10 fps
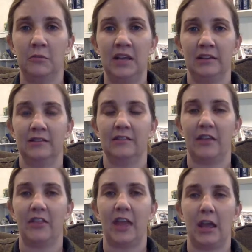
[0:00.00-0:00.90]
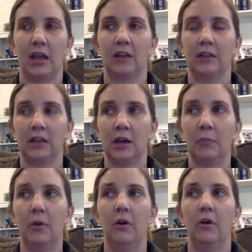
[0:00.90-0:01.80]
means that they clean
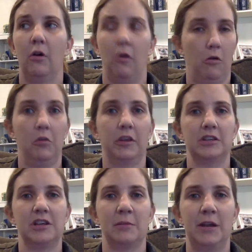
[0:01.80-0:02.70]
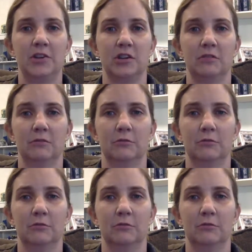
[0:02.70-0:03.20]
up all the contamination,